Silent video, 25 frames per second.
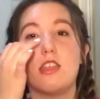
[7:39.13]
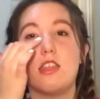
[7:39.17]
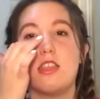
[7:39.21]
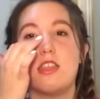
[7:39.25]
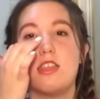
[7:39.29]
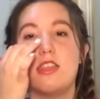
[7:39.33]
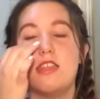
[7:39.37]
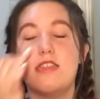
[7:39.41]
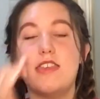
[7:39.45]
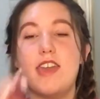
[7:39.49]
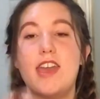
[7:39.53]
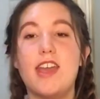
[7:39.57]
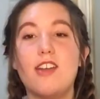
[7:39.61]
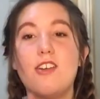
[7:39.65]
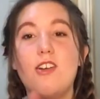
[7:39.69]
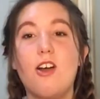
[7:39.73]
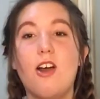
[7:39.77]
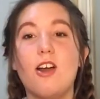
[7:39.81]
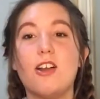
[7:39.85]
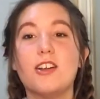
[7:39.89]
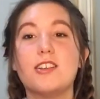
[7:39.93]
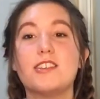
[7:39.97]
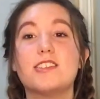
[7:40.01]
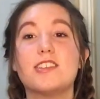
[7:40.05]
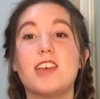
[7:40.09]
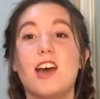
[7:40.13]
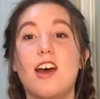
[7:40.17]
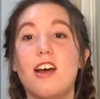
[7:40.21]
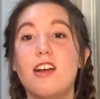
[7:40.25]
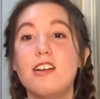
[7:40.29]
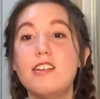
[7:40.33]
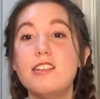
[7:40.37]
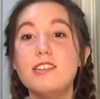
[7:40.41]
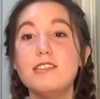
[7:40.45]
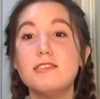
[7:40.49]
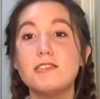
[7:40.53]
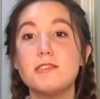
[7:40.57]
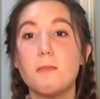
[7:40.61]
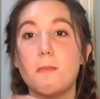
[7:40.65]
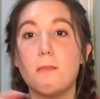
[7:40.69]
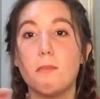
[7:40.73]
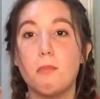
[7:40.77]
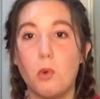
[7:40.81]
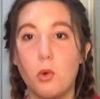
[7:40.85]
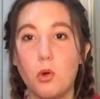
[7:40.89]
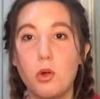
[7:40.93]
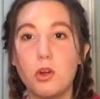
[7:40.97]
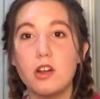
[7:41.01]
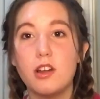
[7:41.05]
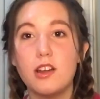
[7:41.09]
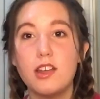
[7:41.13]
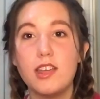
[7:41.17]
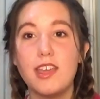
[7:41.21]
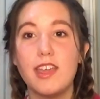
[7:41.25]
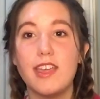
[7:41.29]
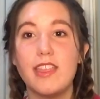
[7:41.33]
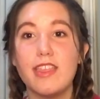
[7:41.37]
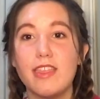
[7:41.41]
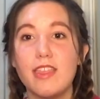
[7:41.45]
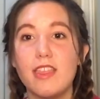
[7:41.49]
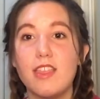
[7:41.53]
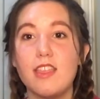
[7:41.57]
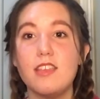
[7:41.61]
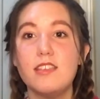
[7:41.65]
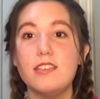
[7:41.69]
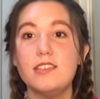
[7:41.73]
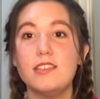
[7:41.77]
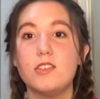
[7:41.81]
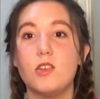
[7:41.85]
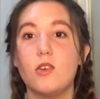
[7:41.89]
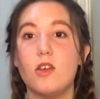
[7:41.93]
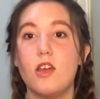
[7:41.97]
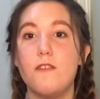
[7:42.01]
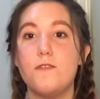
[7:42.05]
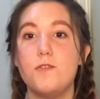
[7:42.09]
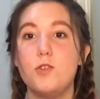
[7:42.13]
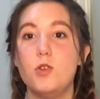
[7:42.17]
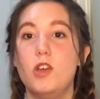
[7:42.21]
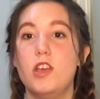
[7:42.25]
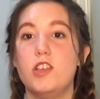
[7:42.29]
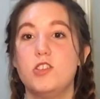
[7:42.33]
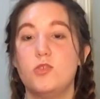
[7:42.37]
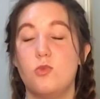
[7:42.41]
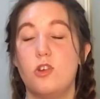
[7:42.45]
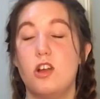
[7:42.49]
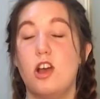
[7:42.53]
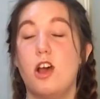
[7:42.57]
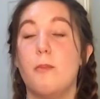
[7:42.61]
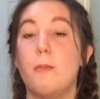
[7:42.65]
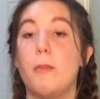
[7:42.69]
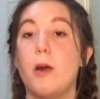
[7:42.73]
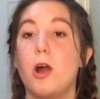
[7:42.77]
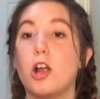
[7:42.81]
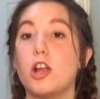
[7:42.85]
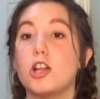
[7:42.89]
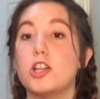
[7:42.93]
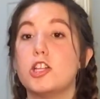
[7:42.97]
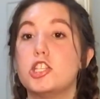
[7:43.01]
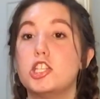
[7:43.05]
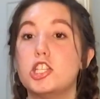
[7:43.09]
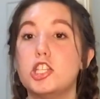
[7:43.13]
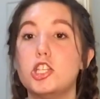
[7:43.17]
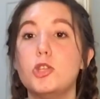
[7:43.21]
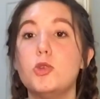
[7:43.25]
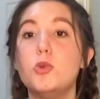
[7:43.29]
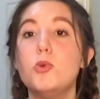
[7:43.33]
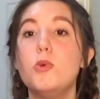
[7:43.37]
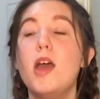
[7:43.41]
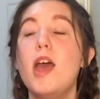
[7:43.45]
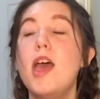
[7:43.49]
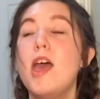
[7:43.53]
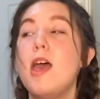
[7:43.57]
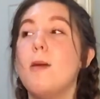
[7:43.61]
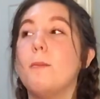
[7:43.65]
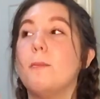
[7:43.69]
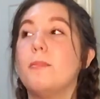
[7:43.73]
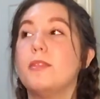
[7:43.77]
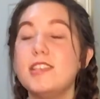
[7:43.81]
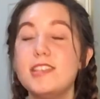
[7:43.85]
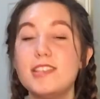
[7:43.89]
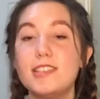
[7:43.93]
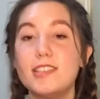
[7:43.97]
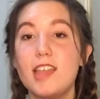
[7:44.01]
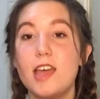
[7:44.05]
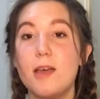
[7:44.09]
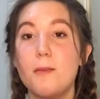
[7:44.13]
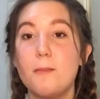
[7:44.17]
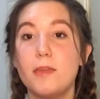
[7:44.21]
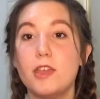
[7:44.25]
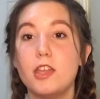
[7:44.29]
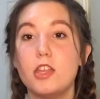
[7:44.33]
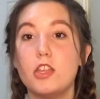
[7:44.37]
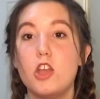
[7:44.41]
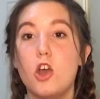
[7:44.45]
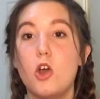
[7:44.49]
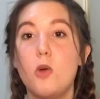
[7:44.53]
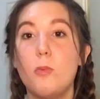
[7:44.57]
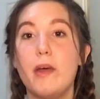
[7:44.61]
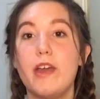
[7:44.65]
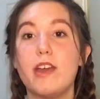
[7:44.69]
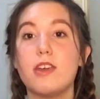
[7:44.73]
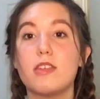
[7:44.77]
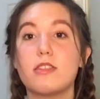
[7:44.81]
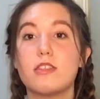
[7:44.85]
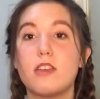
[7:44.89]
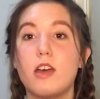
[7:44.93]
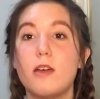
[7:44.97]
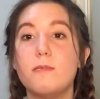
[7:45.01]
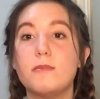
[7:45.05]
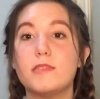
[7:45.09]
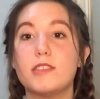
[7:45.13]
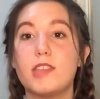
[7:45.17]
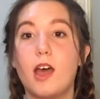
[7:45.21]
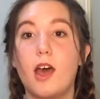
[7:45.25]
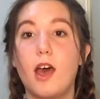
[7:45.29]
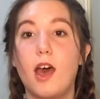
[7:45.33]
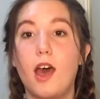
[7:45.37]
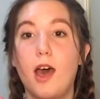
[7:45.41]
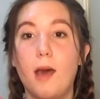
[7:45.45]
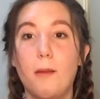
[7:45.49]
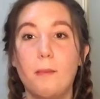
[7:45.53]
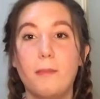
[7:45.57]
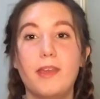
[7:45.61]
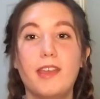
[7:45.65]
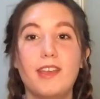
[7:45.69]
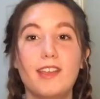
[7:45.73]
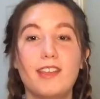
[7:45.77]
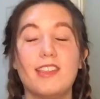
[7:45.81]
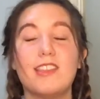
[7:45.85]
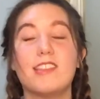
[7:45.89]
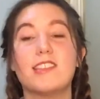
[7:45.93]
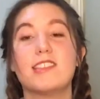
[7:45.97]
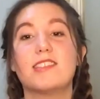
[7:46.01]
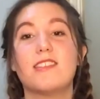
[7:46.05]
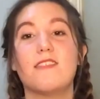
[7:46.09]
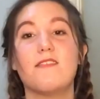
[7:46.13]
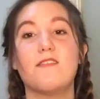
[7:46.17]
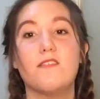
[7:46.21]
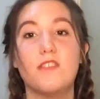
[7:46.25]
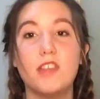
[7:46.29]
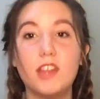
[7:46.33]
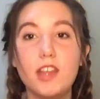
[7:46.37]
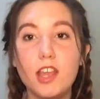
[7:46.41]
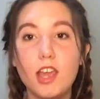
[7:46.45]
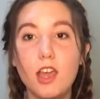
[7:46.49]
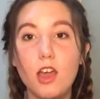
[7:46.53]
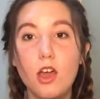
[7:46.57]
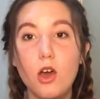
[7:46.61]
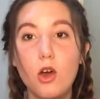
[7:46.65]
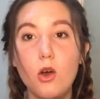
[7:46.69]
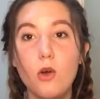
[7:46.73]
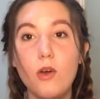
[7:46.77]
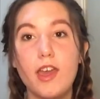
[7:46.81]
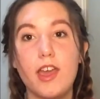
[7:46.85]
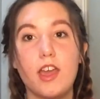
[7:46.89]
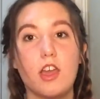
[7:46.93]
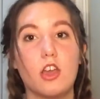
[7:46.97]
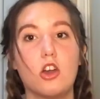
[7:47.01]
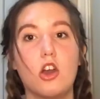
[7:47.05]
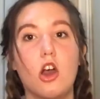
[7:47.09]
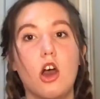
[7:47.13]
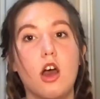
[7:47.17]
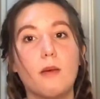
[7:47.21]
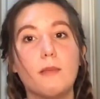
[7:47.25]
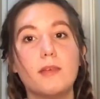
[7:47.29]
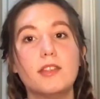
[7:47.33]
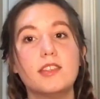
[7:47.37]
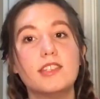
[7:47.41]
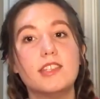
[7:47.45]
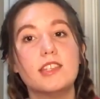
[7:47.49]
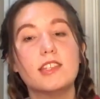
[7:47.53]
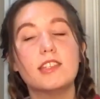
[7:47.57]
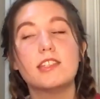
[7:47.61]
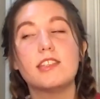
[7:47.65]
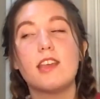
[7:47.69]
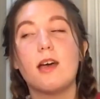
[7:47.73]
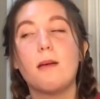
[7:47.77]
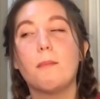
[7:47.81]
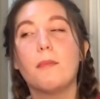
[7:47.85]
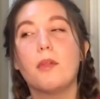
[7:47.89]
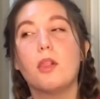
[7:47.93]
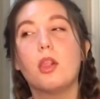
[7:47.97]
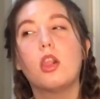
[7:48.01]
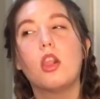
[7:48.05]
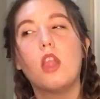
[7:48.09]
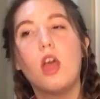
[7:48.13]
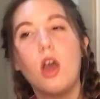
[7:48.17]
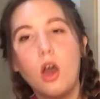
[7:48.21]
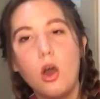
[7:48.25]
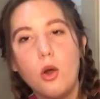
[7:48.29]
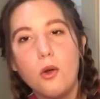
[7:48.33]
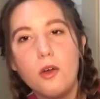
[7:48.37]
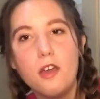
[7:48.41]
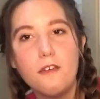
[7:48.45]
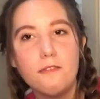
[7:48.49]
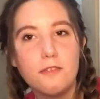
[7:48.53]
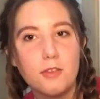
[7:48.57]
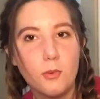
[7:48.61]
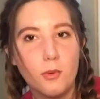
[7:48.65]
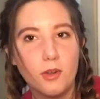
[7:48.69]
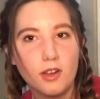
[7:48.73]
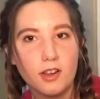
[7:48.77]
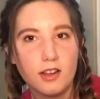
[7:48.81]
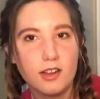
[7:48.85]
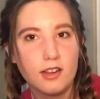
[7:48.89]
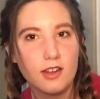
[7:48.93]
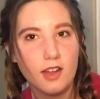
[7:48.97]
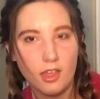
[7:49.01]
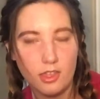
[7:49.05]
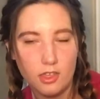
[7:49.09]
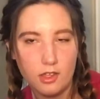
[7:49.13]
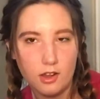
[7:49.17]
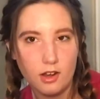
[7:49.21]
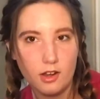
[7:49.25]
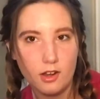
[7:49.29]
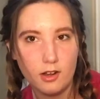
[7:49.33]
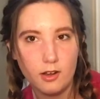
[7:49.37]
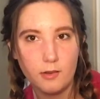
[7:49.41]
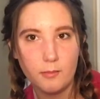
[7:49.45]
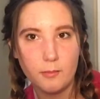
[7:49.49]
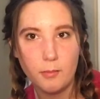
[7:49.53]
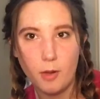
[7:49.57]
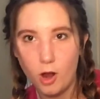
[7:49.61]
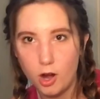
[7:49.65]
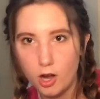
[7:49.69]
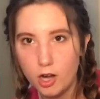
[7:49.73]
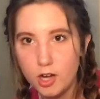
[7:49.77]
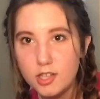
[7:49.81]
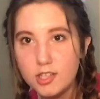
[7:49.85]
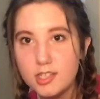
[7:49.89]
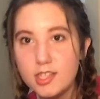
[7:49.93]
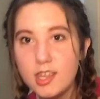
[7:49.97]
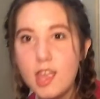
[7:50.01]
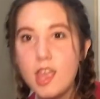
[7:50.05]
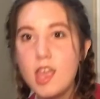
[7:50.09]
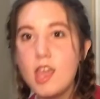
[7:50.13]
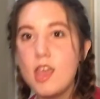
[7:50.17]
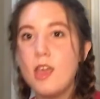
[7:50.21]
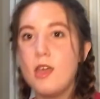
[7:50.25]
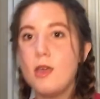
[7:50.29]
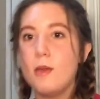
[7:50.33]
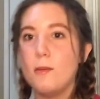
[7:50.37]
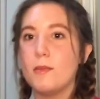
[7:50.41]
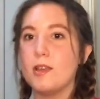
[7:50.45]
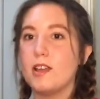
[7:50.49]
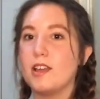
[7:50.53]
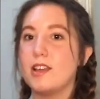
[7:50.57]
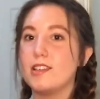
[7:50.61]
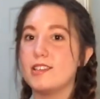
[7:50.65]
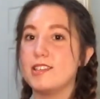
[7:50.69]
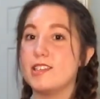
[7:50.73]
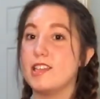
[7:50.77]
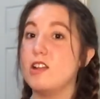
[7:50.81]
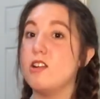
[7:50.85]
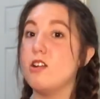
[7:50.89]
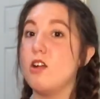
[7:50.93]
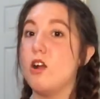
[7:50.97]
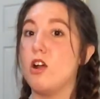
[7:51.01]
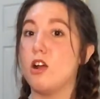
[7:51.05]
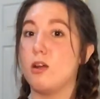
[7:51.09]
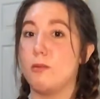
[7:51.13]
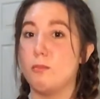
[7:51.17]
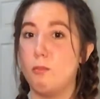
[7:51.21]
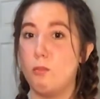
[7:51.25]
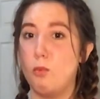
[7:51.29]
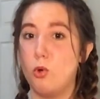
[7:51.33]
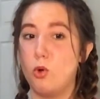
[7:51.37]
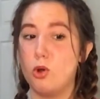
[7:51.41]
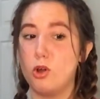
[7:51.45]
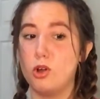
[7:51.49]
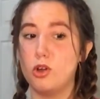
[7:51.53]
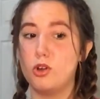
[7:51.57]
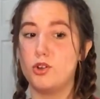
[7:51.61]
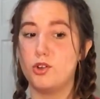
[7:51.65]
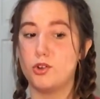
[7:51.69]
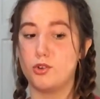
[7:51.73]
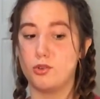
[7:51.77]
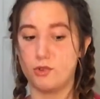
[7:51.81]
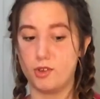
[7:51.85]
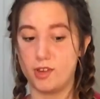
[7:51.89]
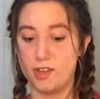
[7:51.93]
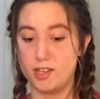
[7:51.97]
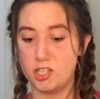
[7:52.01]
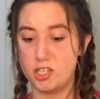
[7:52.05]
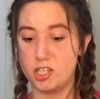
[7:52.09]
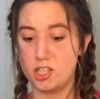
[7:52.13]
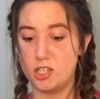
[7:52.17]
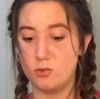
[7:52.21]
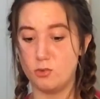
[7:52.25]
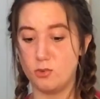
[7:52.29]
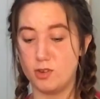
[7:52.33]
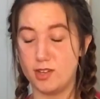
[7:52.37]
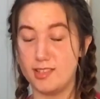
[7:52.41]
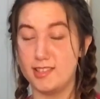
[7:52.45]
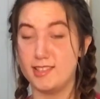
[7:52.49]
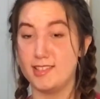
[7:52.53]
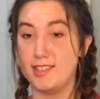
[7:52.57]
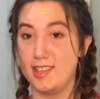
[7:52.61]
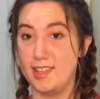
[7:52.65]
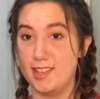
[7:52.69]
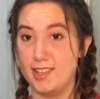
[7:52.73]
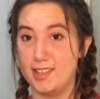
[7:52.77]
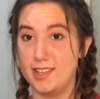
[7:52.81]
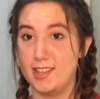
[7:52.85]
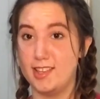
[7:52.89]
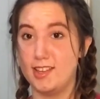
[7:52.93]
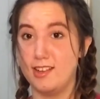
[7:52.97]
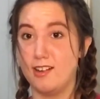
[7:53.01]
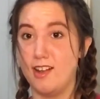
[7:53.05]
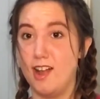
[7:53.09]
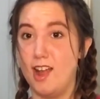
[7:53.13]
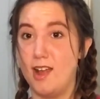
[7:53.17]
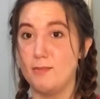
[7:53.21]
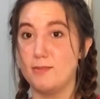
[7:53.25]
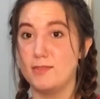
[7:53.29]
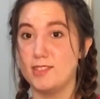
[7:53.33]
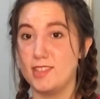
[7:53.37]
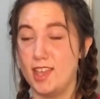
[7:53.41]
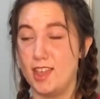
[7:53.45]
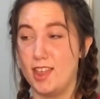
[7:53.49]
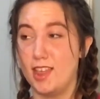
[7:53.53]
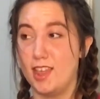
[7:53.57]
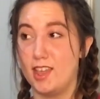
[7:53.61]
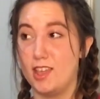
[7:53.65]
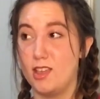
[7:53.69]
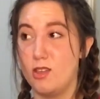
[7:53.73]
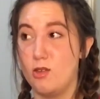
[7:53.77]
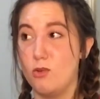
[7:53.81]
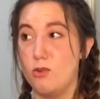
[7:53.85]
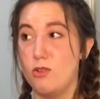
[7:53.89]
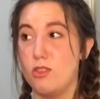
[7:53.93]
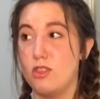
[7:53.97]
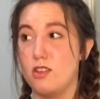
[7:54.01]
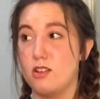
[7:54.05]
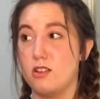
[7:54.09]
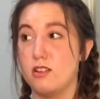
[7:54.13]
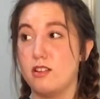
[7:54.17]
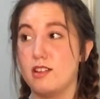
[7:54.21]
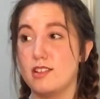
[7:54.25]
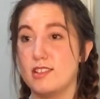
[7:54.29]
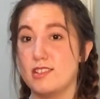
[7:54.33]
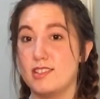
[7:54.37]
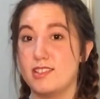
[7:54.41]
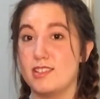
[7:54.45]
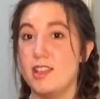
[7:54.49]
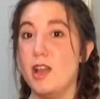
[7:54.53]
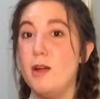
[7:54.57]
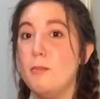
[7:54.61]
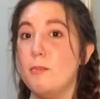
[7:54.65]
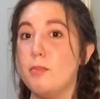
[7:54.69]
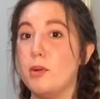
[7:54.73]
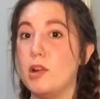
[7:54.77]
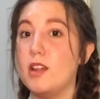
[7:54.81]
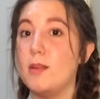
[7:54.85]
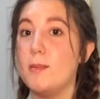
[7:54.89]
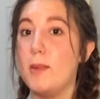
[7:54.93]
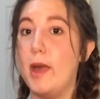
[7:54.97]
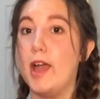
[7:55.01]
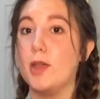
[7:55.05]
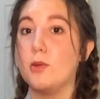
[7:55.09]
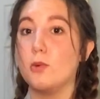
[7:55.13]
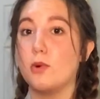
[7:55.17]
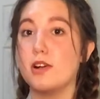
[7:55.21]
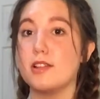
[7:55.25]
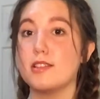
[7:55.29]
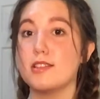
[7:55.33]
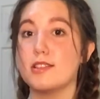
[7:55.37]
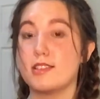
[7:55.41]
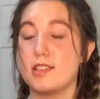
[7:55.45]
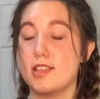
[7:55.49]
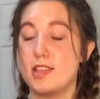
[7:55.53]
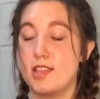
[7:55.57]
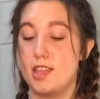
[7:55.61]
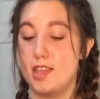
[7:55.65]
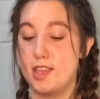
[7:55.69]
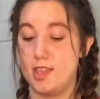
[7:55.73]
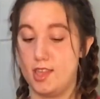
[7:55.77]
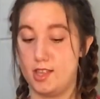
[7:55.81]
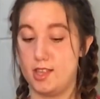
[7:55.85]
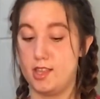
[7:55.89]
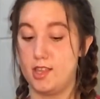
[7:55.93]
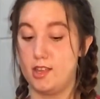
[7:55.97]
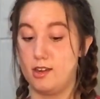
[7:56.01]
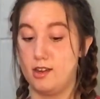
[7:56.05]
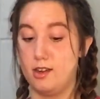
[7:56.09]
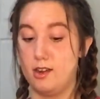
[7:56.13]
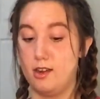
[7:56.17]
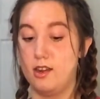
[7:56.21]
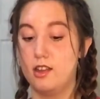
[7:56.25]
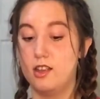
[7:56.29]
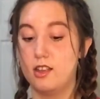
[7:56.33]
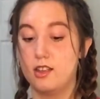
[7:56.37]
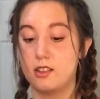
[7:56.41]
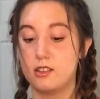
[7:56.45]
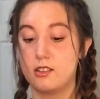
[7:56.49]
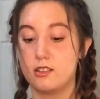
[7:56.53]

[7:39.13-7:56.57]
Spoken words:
There are tons more in this, so if you guys want a part two, please let me know by thumbs upping this video and commenting down below if you want another part, because there are more cringy ones in here. I'm telling you, there is some pretty bad ones in here.